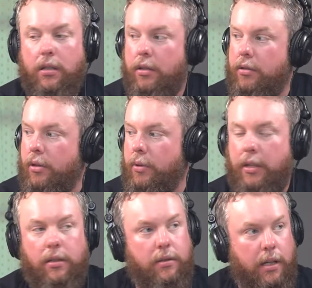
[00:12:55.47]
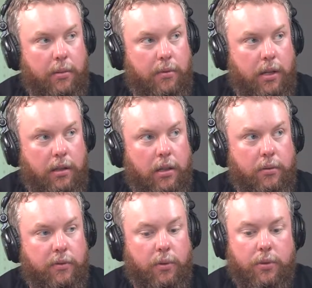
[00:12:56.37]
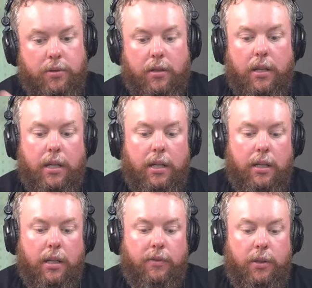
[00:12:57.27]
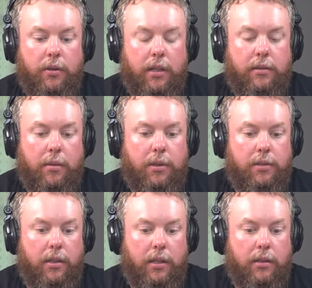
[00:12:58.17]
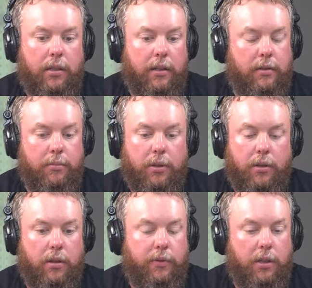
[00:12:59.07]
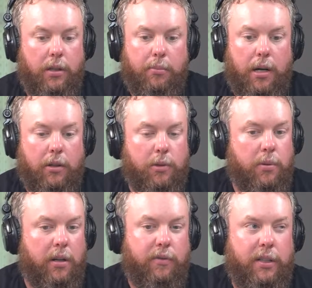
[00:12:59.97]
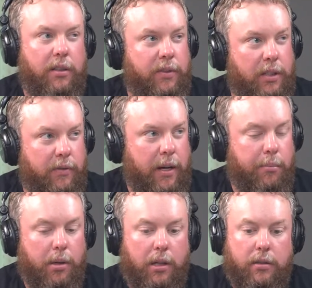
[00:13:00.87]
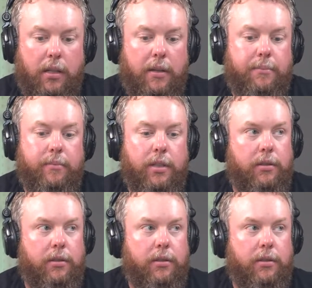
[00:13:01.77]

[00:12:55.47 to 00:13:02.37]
So in the same thing, the Old Forester, if you next time you see it at a tasting bar, if you get a bottle, it's probably $50-$55.